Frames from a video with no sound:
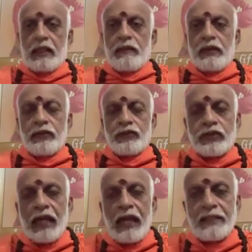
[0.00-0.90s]
When you
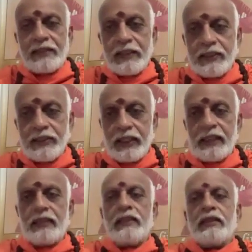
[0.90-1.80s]
start
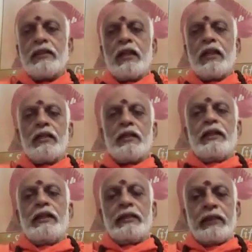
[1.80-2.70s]
teaching, the
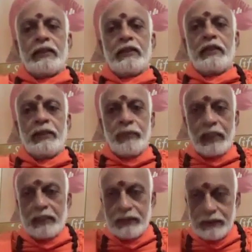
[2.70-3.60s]
learning really
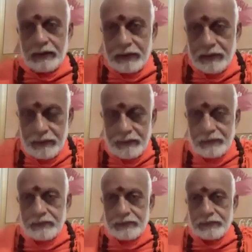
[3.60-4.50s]
begins.
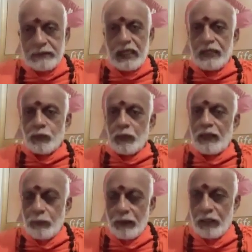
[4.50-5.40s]
That is
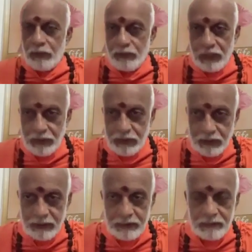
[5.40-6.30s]
one way of
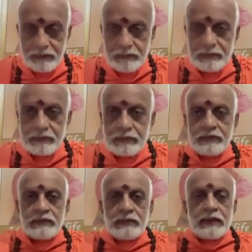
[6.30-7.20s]
teaching.
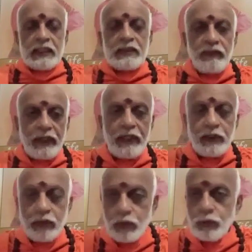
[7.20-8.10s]
That's a
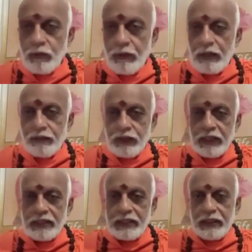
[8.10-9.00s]
very crude way of
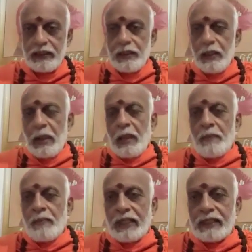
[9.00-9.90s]
teaching,
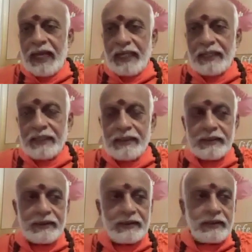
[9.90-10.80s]
but that
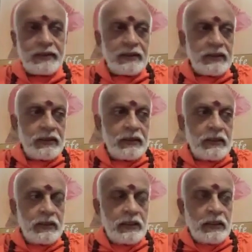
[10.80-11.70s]
is
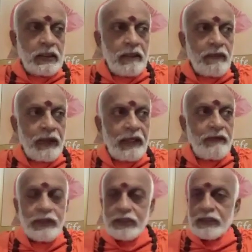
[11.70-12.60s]
the way
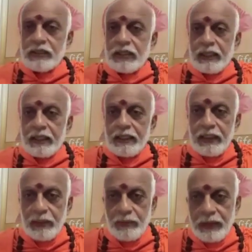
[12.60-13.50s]
which is
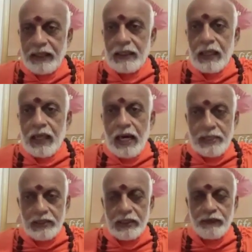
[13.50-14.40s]
currently being
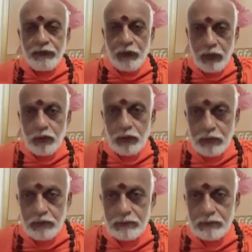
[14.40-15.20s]
largely followed.